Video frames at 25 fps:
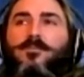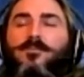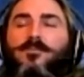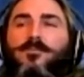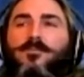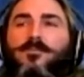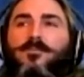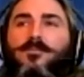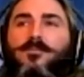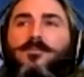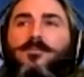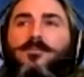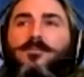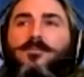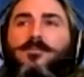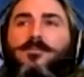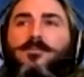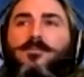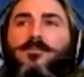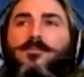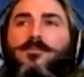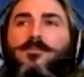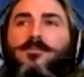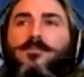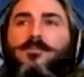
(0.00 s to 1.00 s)

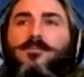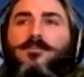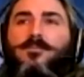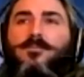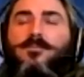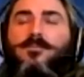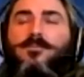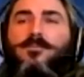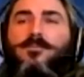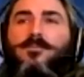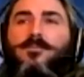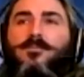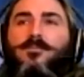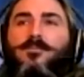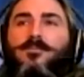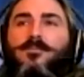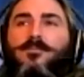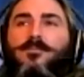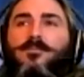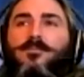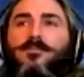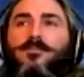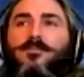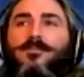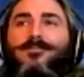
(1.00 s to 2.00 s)

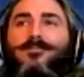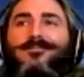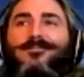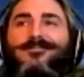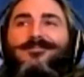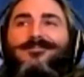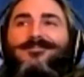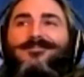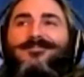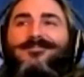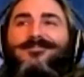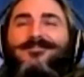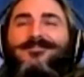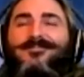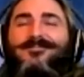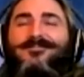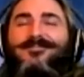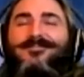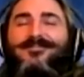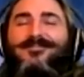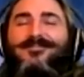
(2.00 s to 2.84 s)
The person shown says nothing.